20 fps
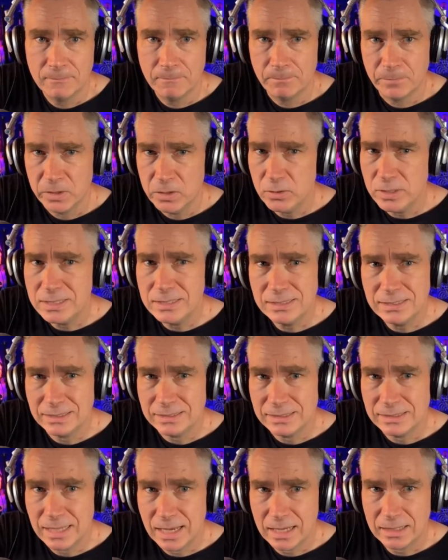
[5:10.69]
You can see
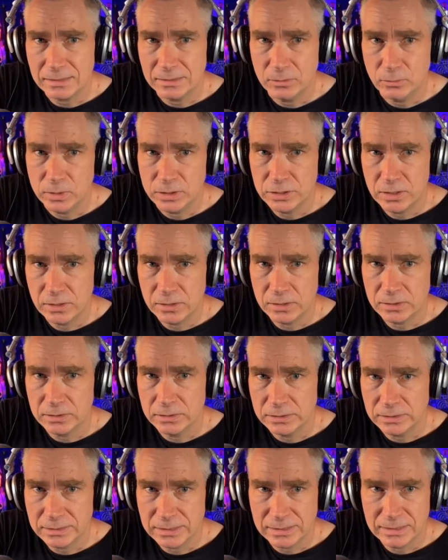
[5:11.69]
exactly which
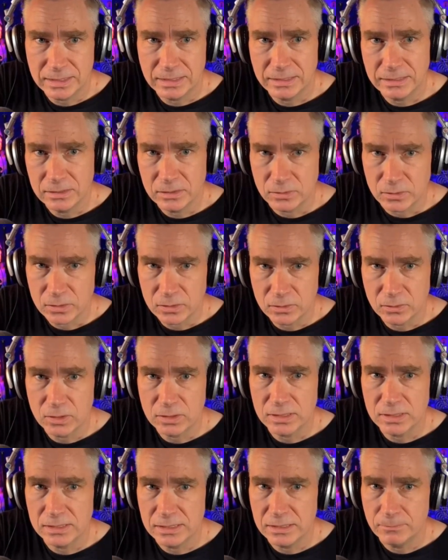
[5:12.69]
articles, studies, or
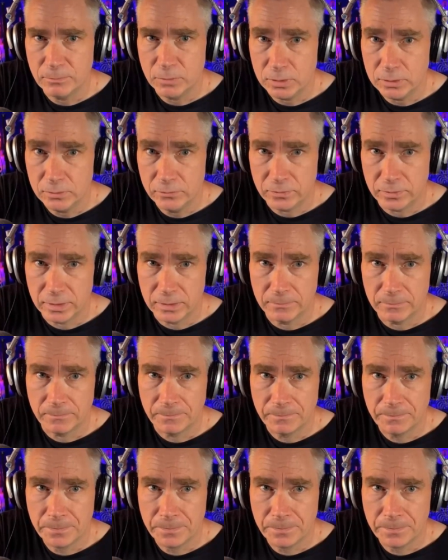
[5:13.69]
sources it pulled from.